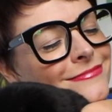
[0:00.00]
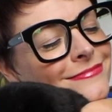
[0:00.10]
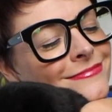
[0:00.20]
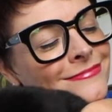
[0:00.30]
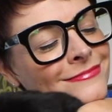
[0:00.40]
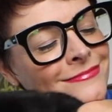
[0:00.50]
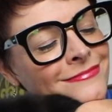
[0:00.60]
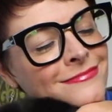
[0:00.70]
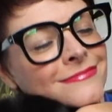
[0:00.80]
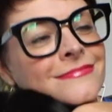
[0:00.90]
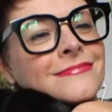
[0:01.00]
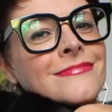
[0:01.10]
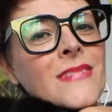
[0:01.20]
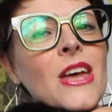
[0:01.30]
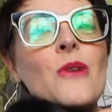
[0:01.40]
Hmm.
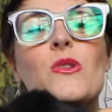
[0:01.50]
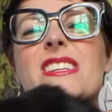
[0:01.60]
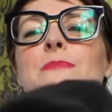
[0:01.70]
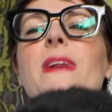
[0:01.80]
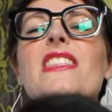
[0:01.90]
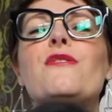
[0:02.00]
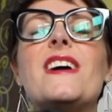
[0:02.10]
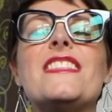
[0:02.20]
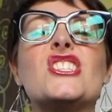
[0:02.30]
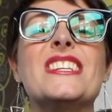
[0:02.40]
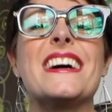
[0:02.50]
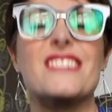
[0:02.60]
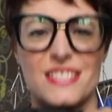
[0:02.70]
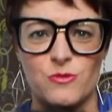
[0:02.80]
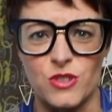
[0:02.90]
Well, despite the fact that she now
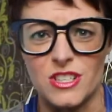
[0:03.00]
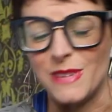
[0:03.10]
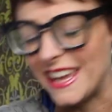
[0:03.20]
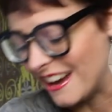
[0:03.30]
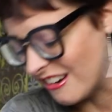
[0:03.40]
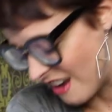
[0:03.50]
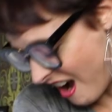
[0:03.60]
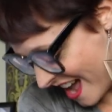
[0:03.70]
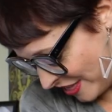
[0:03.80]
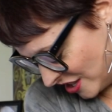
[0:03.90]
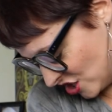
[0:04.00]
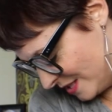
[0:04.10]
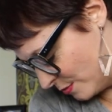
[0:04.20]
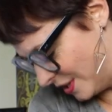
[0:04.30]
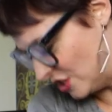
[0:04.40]
doesn't want to be held, I think
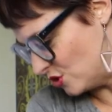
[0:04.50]
she's pretty